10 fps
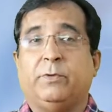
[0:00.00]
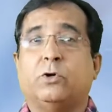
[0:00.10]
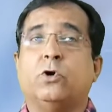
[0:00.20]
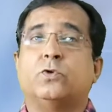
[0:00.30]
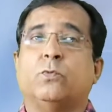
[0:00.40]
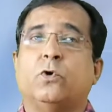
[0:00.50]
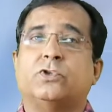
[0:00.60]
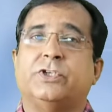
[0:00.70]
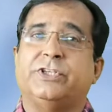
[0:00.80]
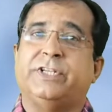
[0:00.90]
because
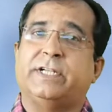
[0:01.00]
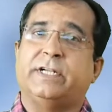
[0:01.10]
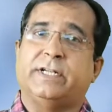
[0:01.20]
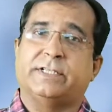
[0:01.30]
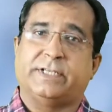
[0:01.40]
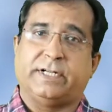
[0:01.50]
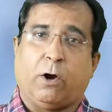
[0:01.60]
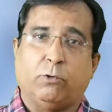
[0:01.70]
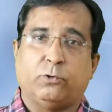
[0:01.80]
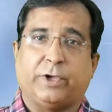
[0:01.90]
most engineers
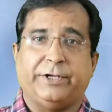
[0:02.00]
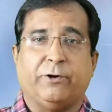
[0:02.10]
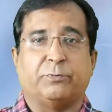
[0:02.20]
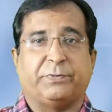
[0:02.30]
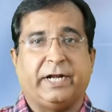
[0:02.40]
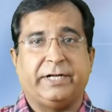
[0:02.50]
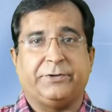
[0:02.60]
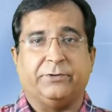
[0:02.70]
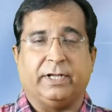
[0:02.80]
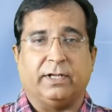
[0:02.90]
understand how to carry out
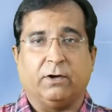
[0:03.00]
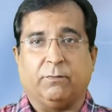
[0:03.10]
PID tuning